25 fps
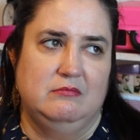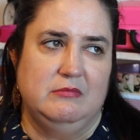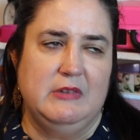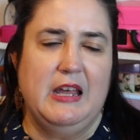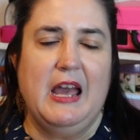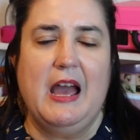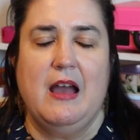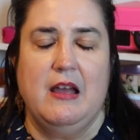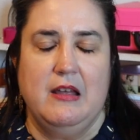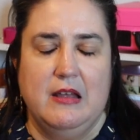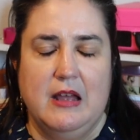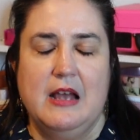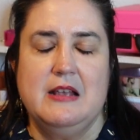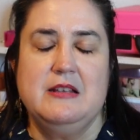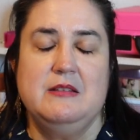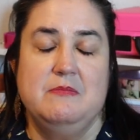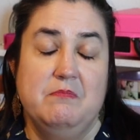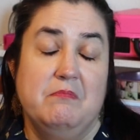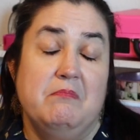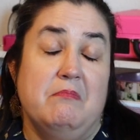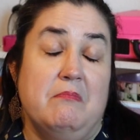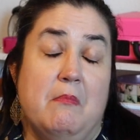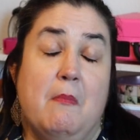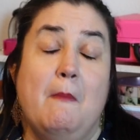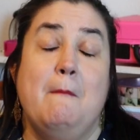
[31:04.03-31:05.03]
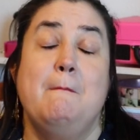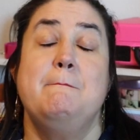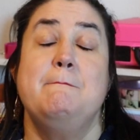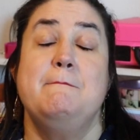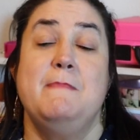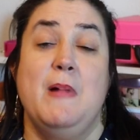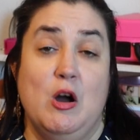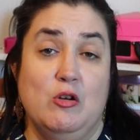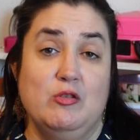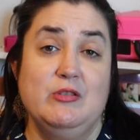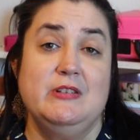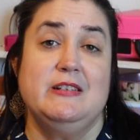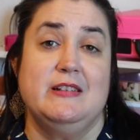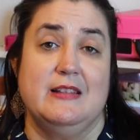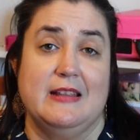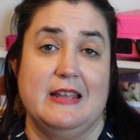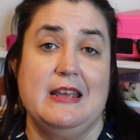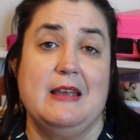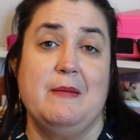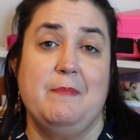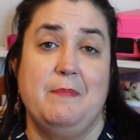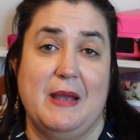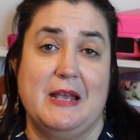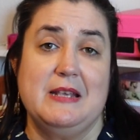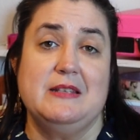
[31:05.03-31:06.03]
Yeah,
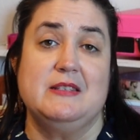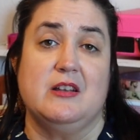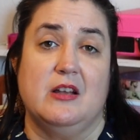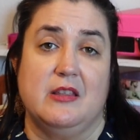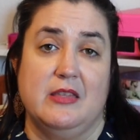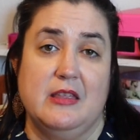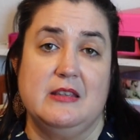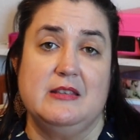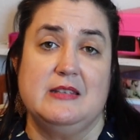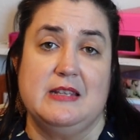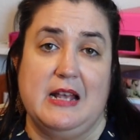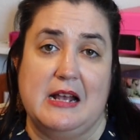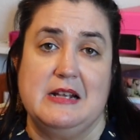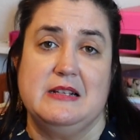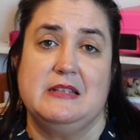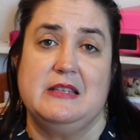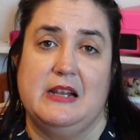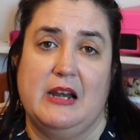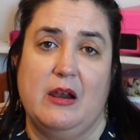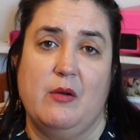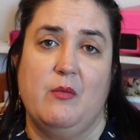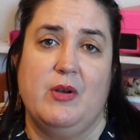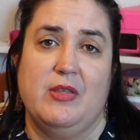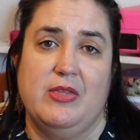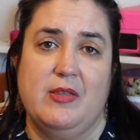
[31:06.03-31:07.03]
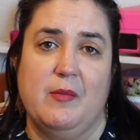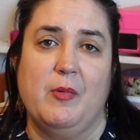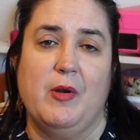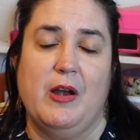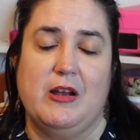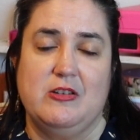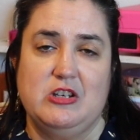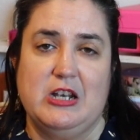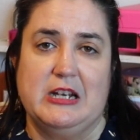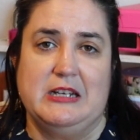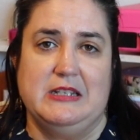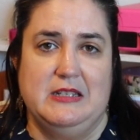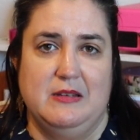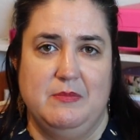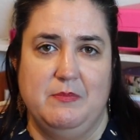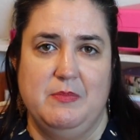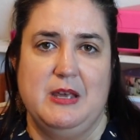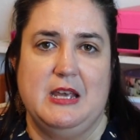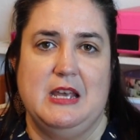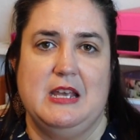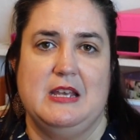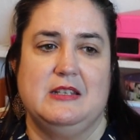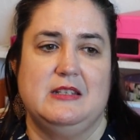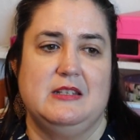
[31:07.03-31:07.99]
mostly based on the size that I want the project to be.